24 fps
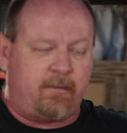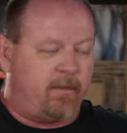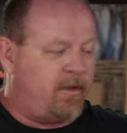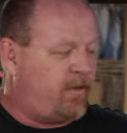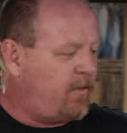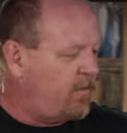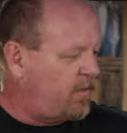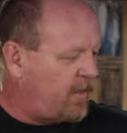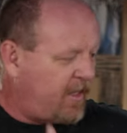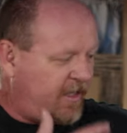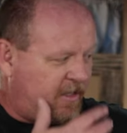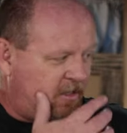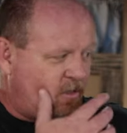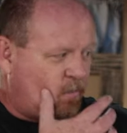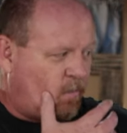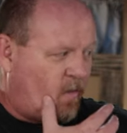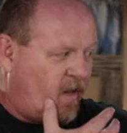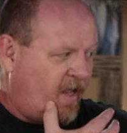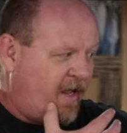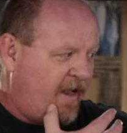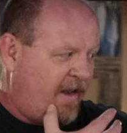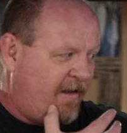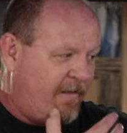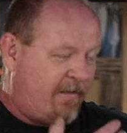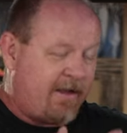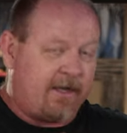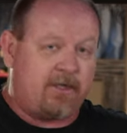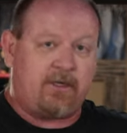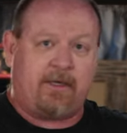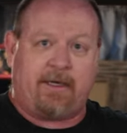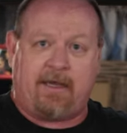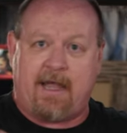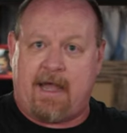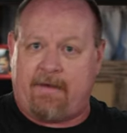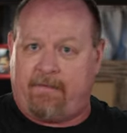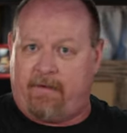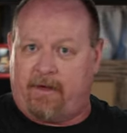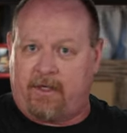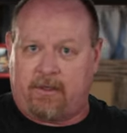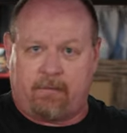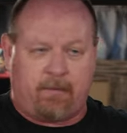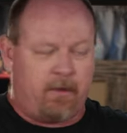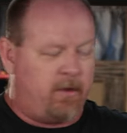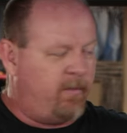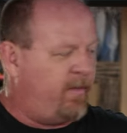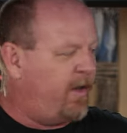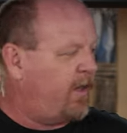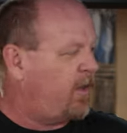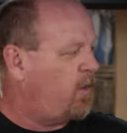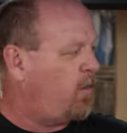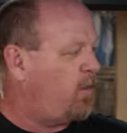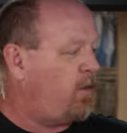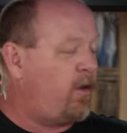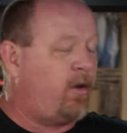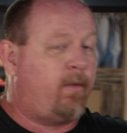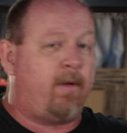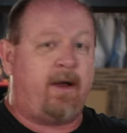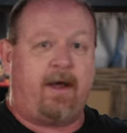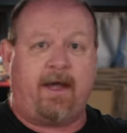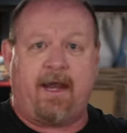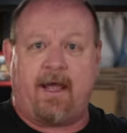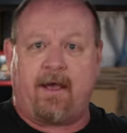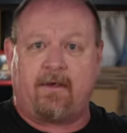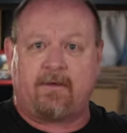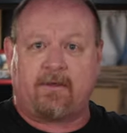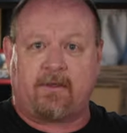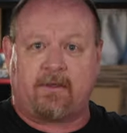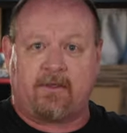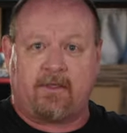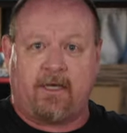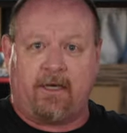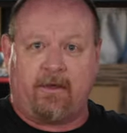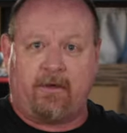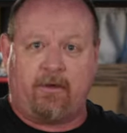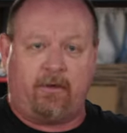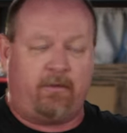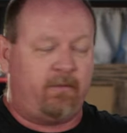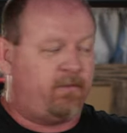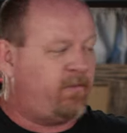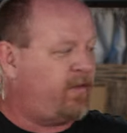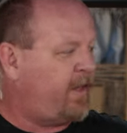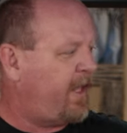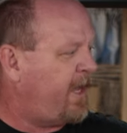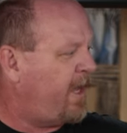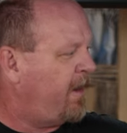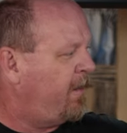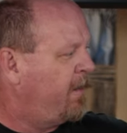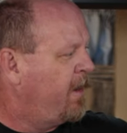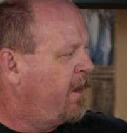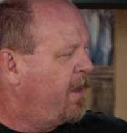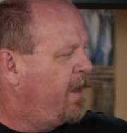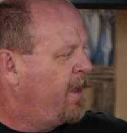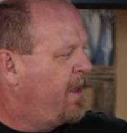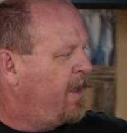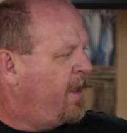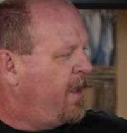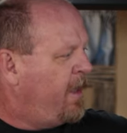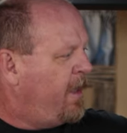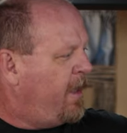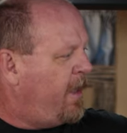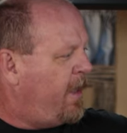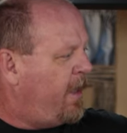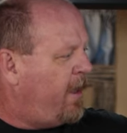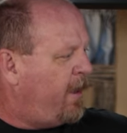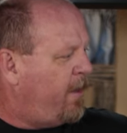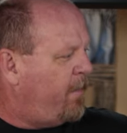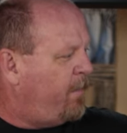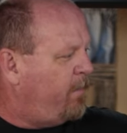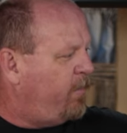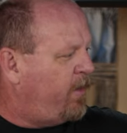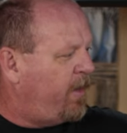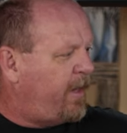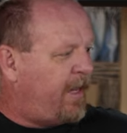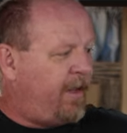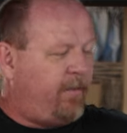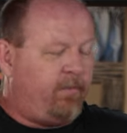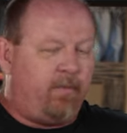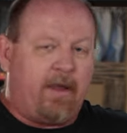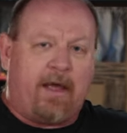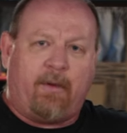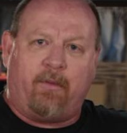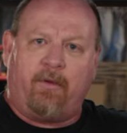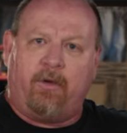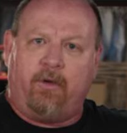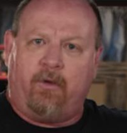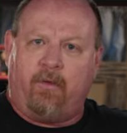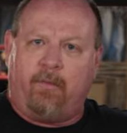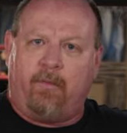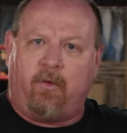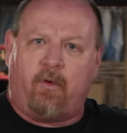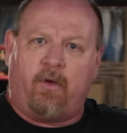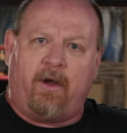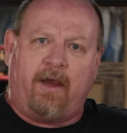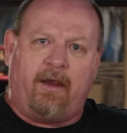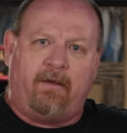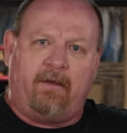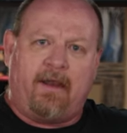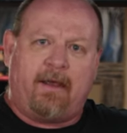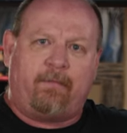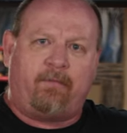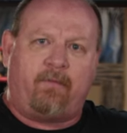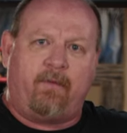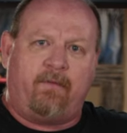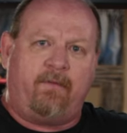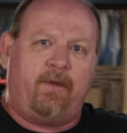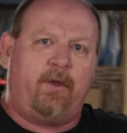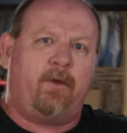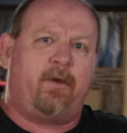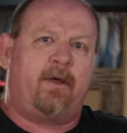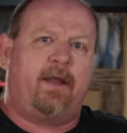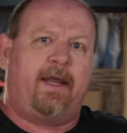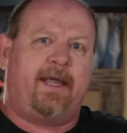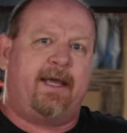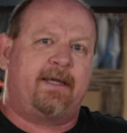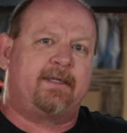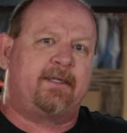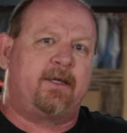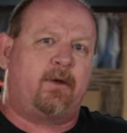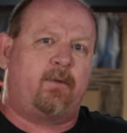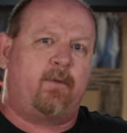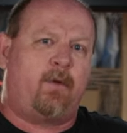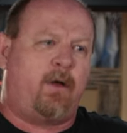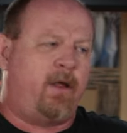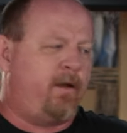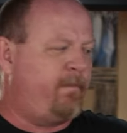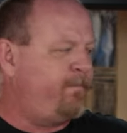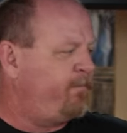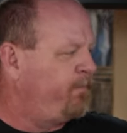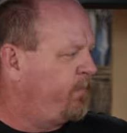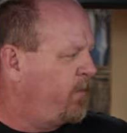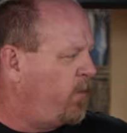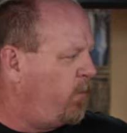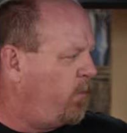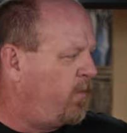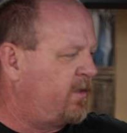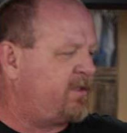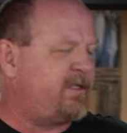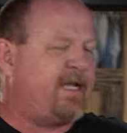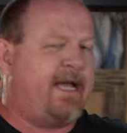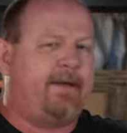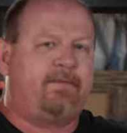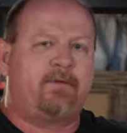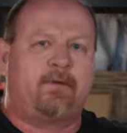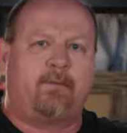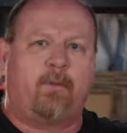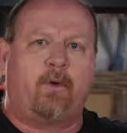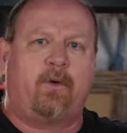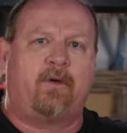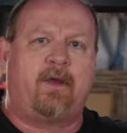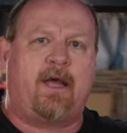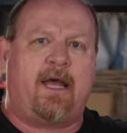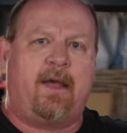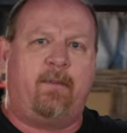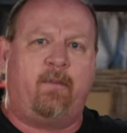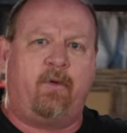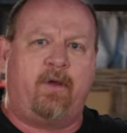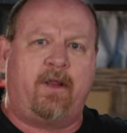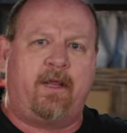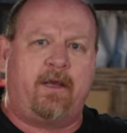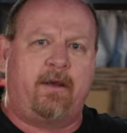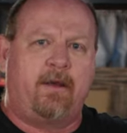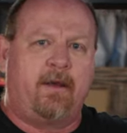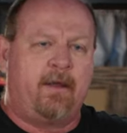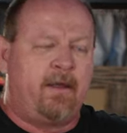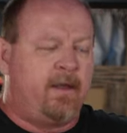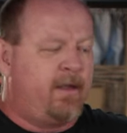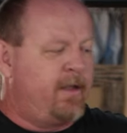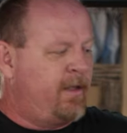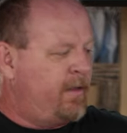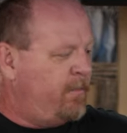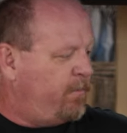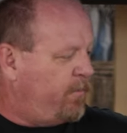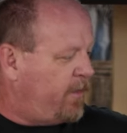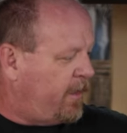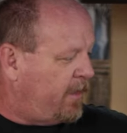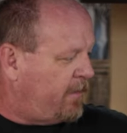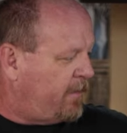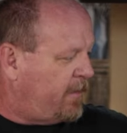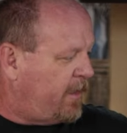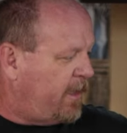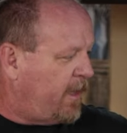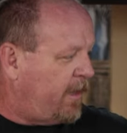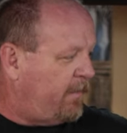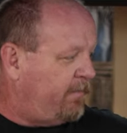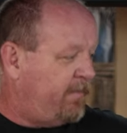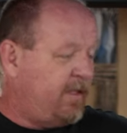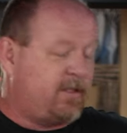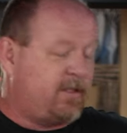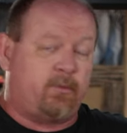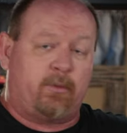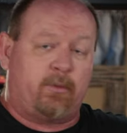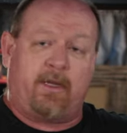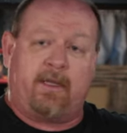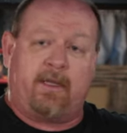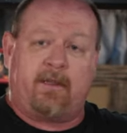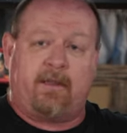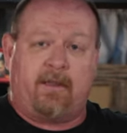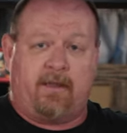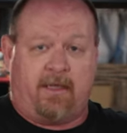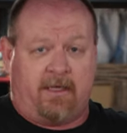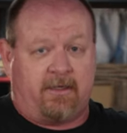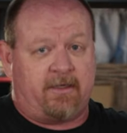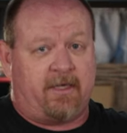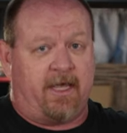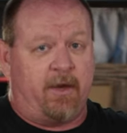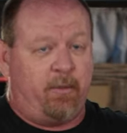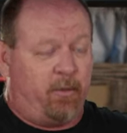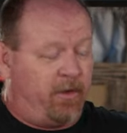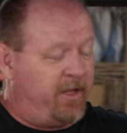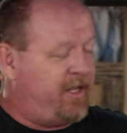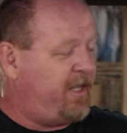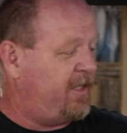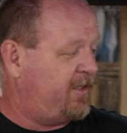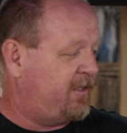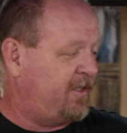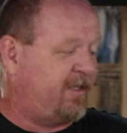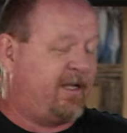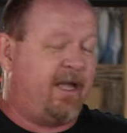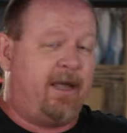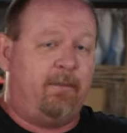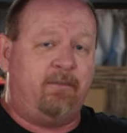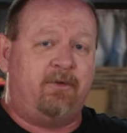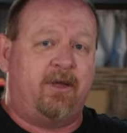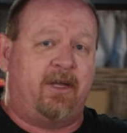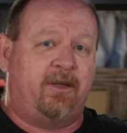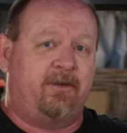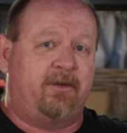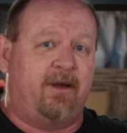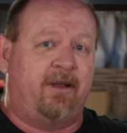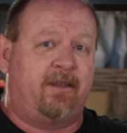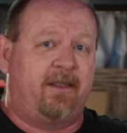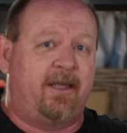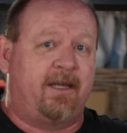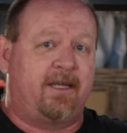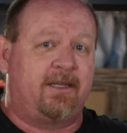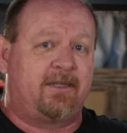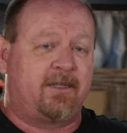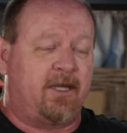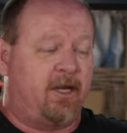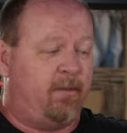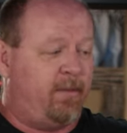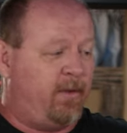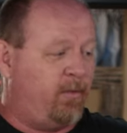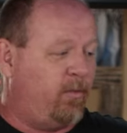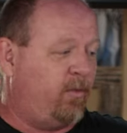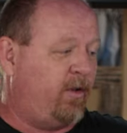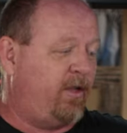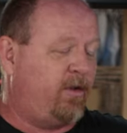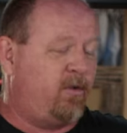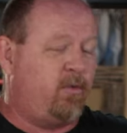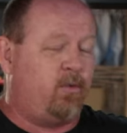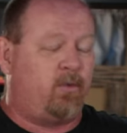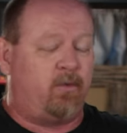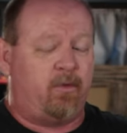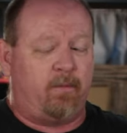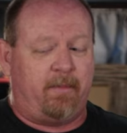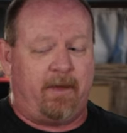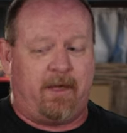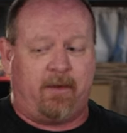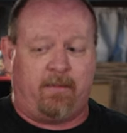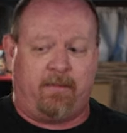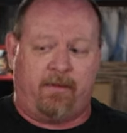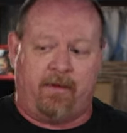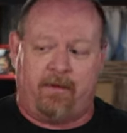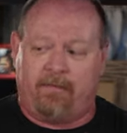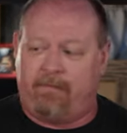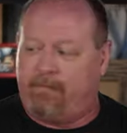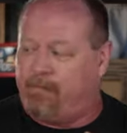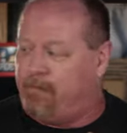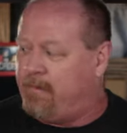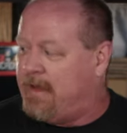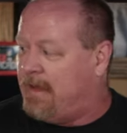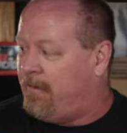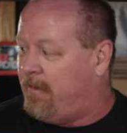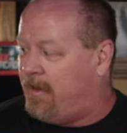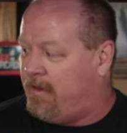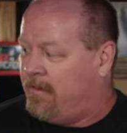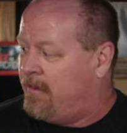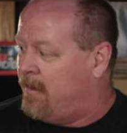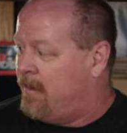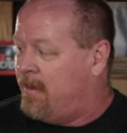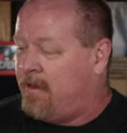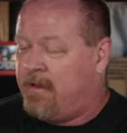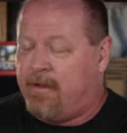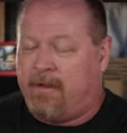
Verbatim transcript: some other things planned. I actually have an experiment going on right now, so stay tuned for that. Um, but I, I, will do a more in-depth review on the SL1 once I have some more time with it. But uh, this really, this thing really is a game changer. I think it's going to be really cool to be able to maybe